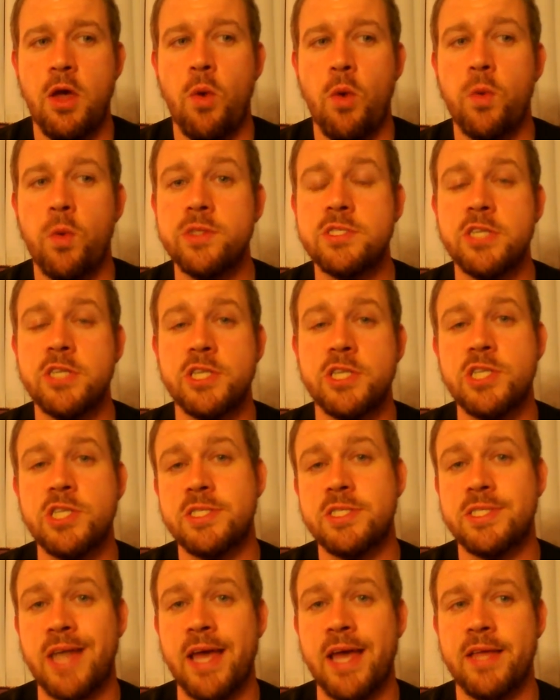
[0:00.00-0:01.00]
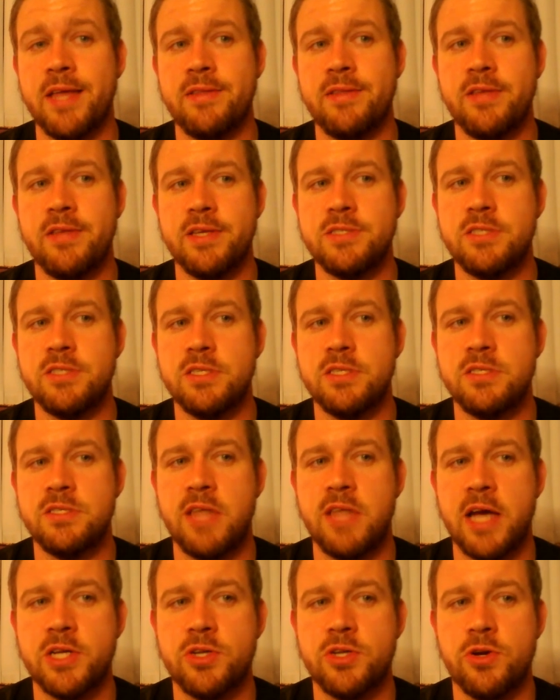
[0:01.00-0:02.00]
One such scientist is
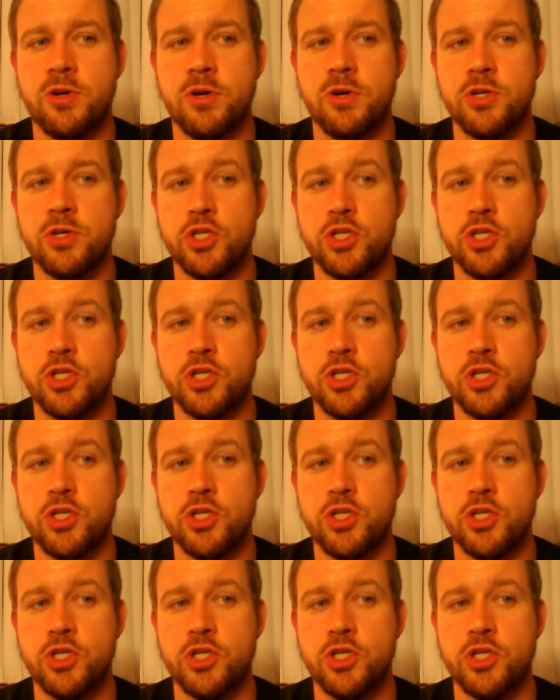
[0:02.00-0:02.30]
Dr.